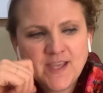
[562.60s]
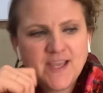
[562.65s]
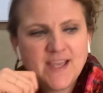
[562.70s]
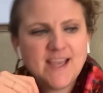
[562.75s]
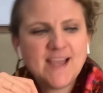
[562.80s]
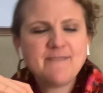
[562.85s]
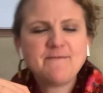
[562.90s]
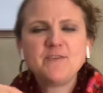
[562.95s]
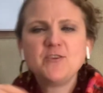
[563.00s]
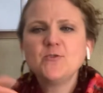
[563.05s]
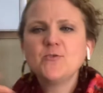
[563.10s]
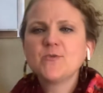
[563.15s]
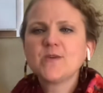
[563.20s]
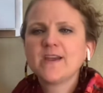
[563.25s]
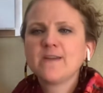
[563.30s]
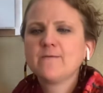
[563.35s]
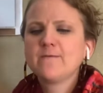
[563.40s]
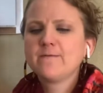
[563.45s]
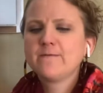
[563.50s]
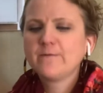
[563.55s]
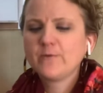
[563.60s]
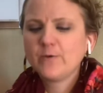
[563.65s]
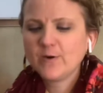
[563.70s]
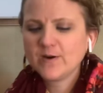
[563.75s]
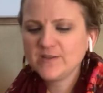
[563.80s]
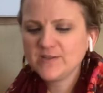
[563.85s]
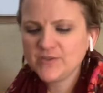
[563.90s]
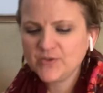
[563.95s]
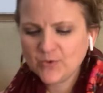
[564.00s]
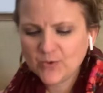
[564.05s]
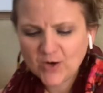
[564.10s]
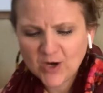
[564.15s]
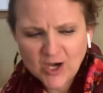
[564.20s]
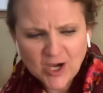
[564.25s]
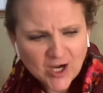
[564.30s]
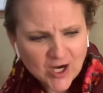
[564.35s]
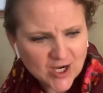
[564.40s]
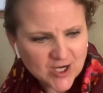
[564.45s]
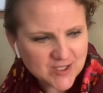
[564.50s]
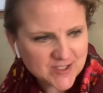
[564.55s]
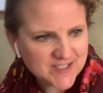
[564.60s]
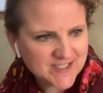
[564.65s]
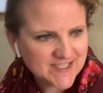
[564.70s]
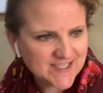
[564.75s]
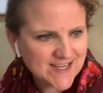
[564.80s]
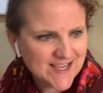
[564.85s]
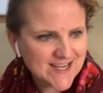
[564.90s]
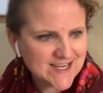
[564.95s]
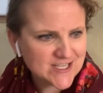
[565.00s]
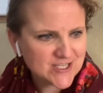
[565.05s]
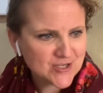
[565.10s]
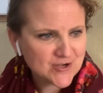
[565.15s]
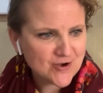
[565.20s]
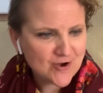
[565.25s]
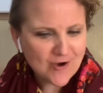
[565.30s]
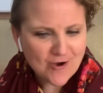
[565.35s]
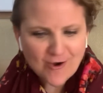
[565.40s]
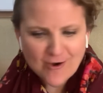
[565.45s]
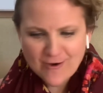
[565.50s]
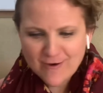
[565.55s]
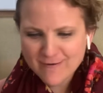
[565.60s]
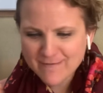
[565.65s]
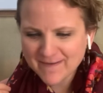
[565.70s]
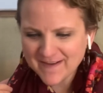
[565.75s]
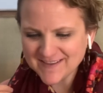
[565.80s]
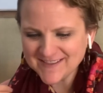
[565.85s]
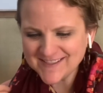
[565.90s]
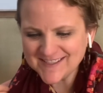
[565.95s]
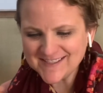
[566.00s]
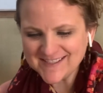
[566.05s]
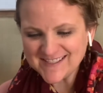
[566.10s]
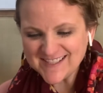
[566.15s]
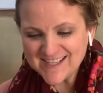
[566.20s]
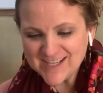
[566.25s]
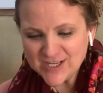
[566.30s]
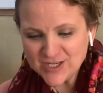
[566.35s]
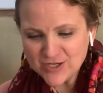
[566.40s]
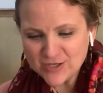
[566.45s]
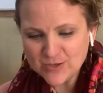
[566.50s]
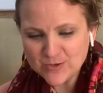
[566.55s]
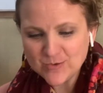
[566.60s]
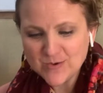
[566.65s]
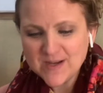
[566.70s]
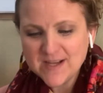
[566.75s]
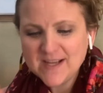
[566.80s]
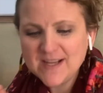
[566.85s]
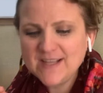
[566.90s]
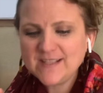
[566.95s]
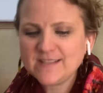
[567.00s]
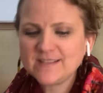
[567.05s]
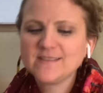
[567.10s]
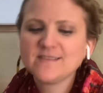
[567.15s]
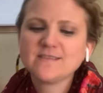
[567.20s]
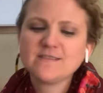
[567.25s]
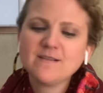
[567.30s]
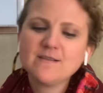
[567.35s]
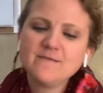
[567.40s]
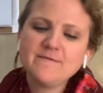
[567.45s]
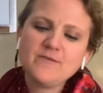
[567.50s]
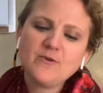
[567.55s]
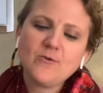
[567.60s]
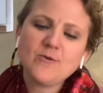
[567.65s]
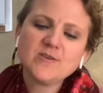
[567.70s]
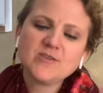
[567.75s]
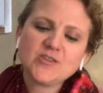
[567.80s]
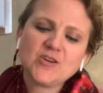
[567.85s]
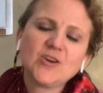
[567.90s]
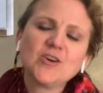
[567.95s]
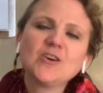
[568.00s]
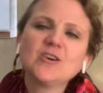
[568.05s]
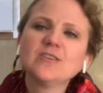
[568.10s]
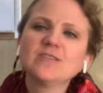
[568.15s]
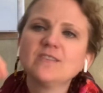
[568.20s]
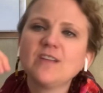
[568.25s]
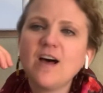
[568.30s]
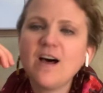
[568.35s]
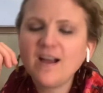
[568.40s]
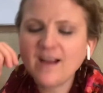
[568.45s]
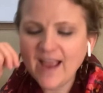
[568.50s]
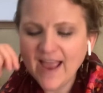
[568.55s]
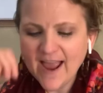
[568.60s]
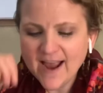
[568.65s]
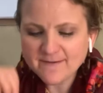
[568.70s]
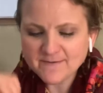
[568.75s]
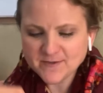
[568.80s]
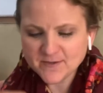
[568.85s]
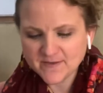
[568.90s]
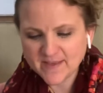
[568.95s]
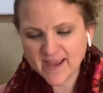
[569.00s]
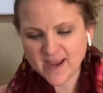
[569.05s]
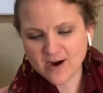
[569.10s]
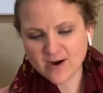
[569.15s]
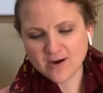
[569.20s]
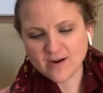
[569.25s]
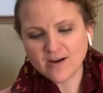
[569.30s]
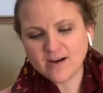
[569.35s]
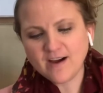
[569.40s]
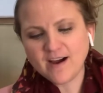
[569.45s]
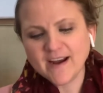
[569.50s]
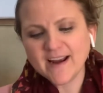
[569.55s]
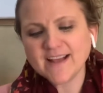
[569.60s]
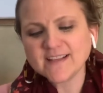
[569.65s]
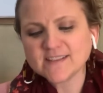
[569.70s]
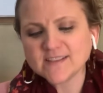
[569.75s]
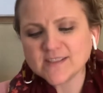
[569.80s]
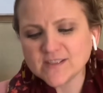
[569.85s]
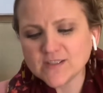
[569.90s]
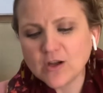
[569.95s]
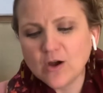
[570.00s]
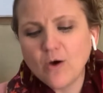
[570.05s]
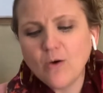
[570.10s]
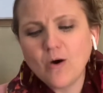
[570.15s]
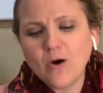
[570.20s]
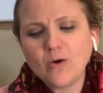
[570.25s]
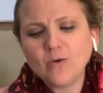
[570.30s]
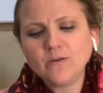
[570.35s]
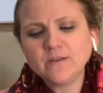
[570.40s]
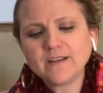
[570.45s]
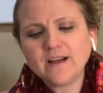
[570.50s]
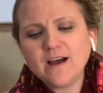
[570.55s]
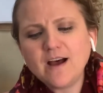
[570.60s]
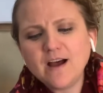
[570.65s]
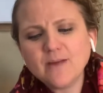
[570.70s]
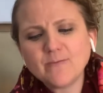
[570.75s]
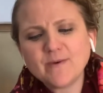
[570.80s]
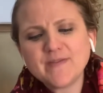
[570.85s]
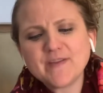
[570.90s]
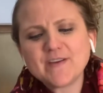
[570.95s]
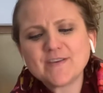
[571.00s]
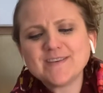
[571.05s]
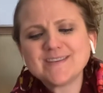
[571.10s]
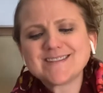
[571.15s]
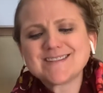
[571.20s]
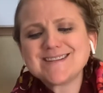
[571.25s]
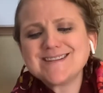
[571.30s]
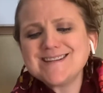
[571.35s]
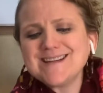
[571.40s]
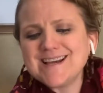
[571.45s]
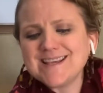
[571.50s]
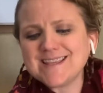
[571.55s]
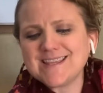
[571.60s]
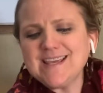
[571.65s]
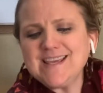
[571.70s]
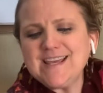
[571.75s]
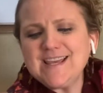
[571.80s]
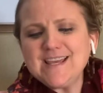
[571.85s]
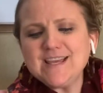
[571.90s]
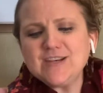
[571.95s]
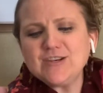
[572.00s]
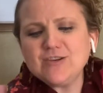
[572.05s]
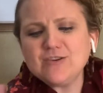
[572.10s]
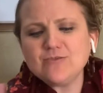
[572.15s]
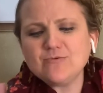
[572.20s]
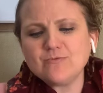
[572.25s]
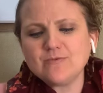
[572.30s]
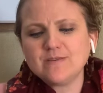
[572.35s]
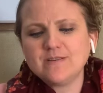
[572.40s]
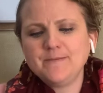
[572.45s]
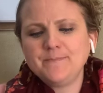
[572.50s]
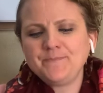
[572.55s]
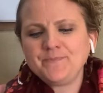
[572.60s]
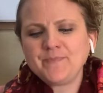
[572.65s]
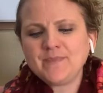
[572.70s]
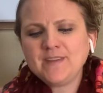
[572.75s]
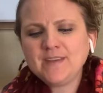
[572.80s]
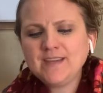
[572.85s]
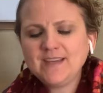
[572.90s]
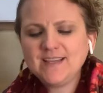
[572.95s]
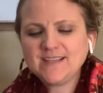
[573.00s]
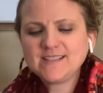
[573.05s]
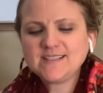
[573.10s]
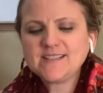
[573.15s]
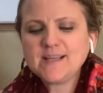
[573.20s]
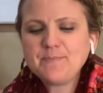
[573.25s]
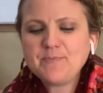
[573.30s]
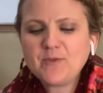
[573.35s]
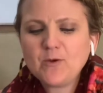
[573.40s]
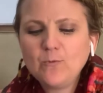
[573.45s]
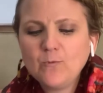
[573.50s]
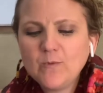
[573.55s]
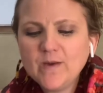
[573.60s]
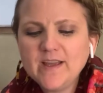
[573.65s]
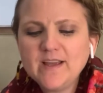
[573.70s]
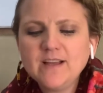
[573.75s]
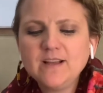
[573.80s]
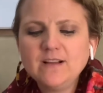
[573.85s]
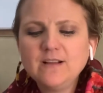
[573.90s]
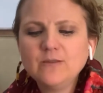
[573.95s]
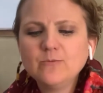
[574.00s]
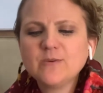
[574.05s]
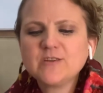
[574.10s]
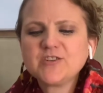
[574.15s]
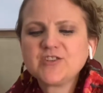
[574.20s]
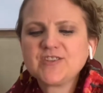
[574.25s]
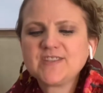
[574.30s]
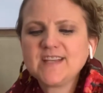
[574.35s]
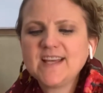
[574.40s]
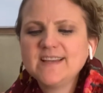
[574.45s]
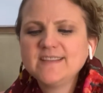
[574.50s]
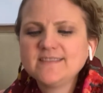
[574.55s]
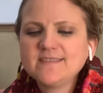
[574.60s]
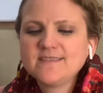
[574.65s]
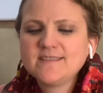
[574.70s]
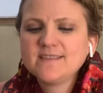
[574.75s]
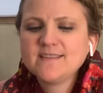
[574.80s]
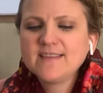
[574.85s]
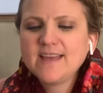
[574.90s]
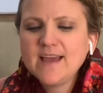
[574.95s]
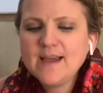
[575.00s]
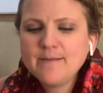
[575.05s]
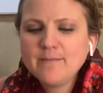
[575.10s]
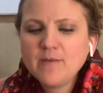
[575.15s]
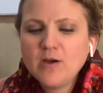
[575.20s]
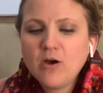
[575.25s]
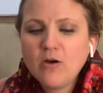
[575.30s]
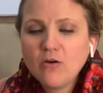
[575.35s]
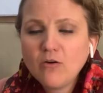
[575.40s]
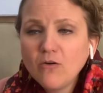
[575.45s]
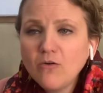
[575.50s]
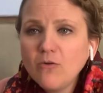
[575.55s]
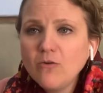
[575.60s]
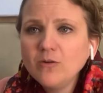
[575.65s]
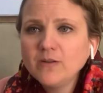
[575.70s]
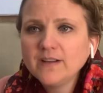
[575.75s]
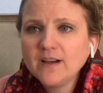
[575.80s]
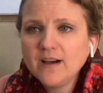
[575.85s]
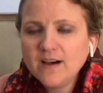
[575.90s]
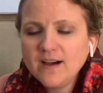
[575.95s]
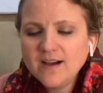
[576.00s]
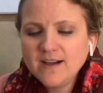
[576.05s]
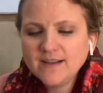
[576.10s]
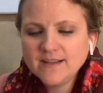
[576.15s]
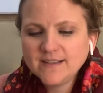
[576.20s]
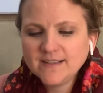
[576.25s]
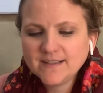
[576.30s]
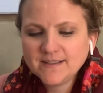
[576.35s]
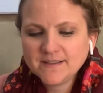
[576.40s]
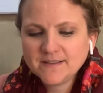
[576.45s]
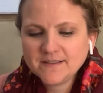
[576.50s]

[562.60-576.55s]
if you can force your heart and nerve and sinew to serve your turn long after they are gone, and so hold on when there is nothing in you except the will which says to them, hold on.